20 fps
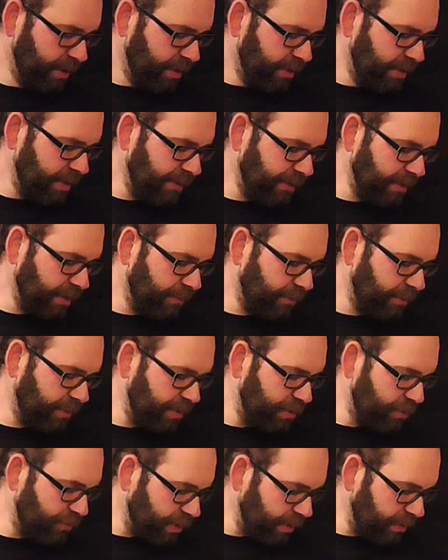Death
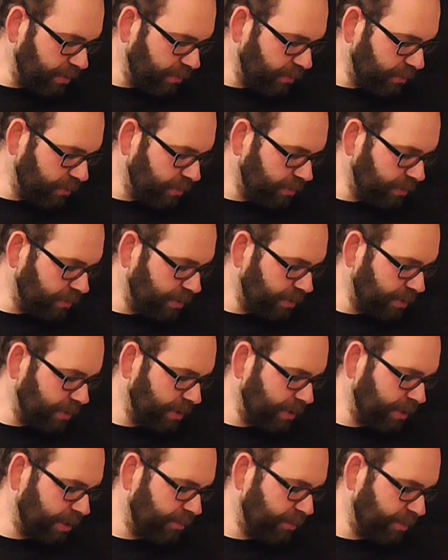Company Dreadnought,
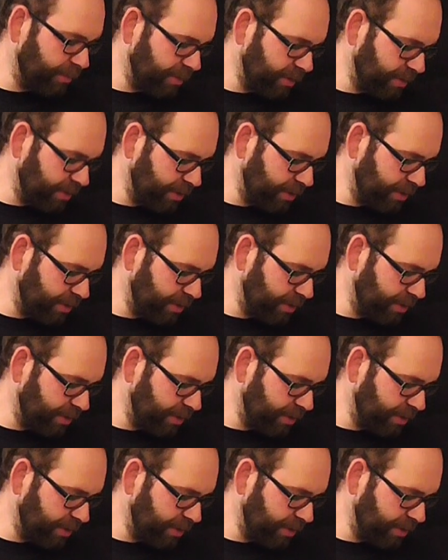pretty much